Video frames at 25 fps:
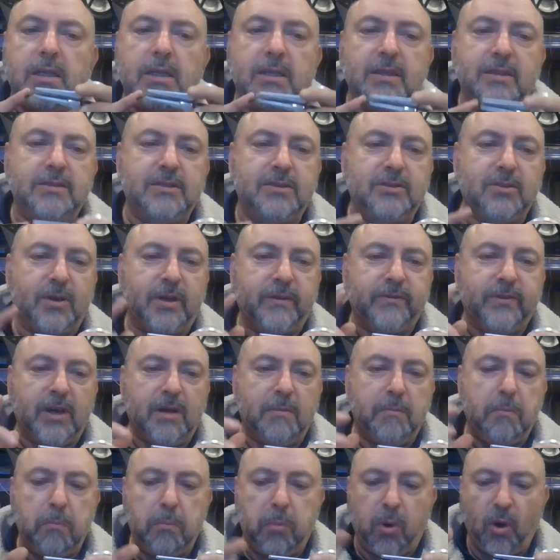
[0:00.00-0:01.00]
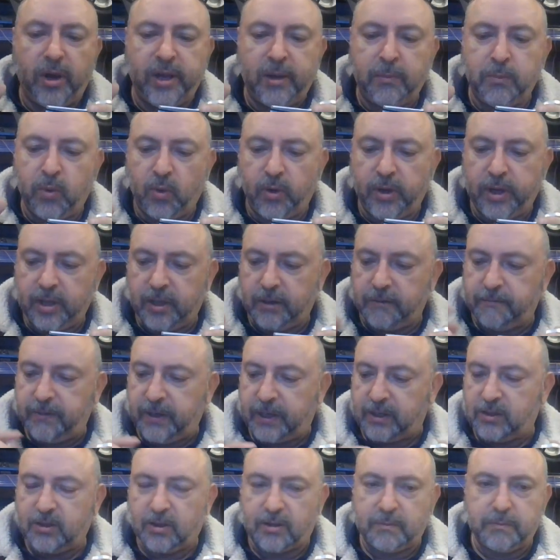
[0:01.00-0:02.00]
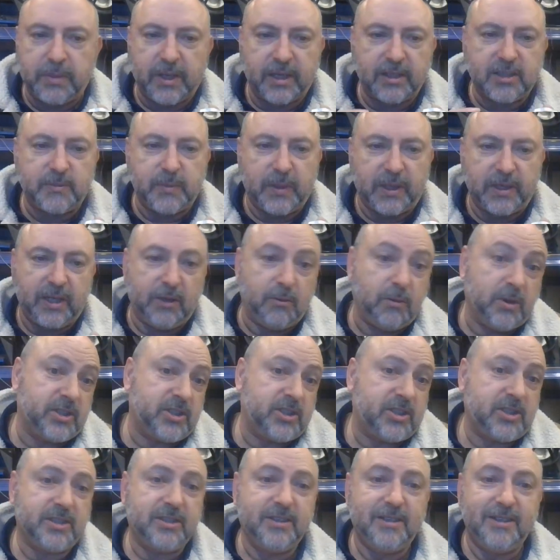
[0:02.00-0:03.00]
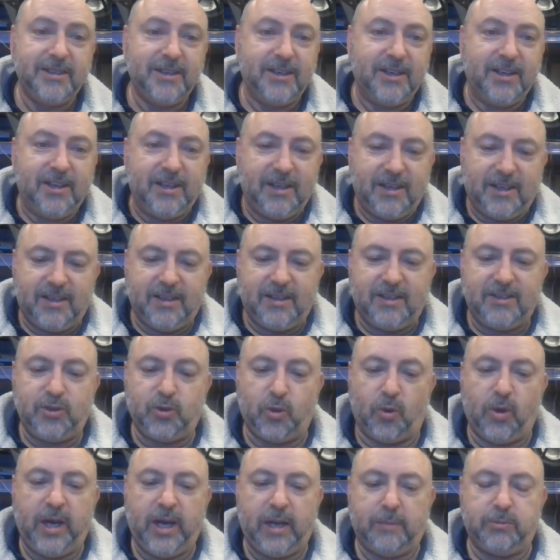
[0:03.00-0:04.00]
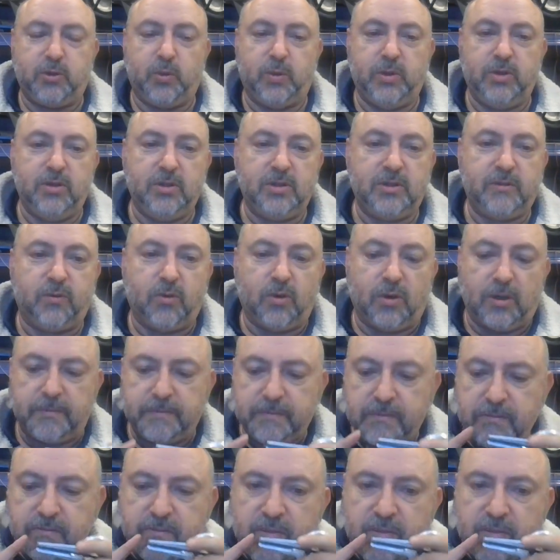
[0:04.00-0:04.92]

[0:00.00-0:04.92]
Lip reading: There's sort of a boing boing effect on Bugs Bunny, which draw harps were used for.